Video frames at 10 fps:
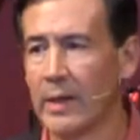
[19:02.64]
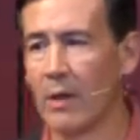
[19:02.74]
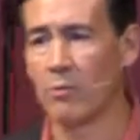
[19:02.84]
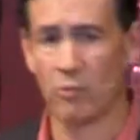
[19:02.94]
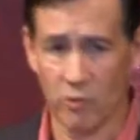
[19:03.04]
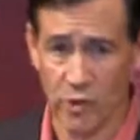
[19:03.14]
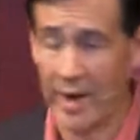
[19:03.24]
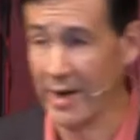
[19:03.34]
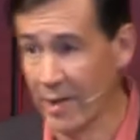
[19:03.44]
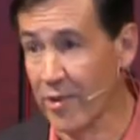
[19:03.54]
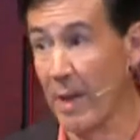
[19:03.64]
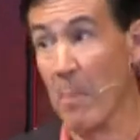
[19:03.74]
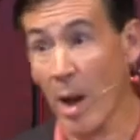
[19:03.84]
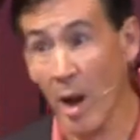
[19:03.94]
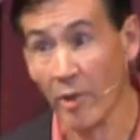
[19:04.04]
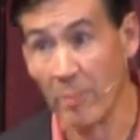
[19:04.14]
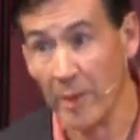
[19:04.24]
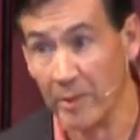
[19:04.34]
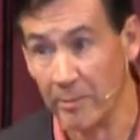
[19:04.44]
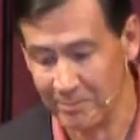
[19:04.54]
Now, try not to say my
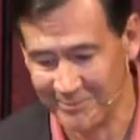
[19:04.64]
husband.